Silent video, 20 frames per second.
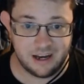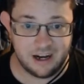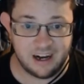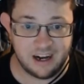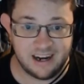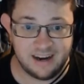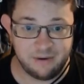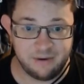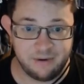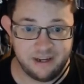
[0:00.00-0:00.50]

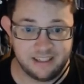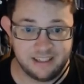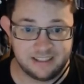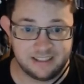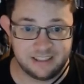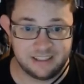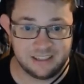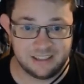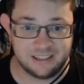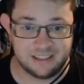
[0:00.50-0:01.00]
went to...
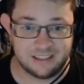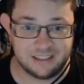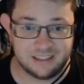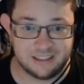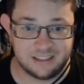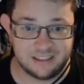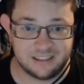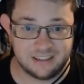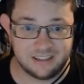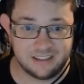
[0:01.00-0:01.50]

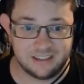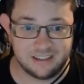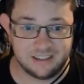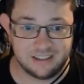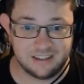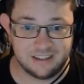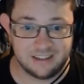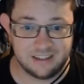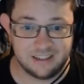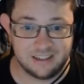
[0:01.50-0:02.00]

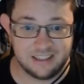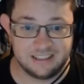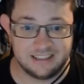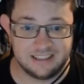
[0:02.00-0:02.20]
Is it?